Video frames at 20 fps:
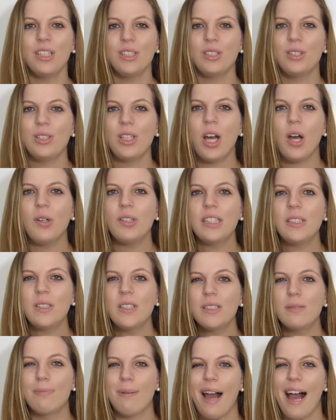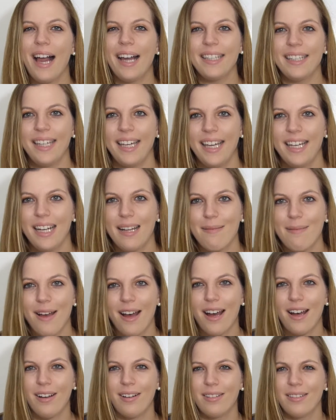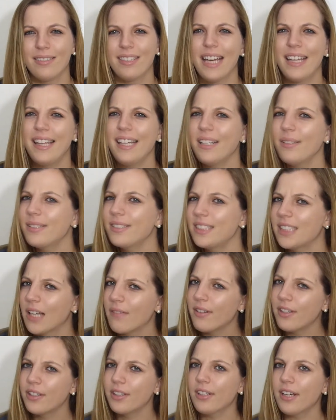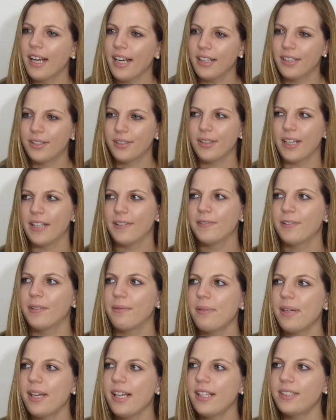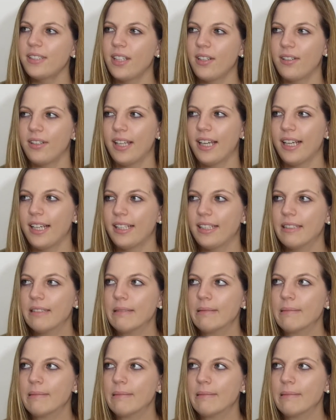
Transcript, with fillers: So this was back in about, I think it was 7th or 8th grade for me, so like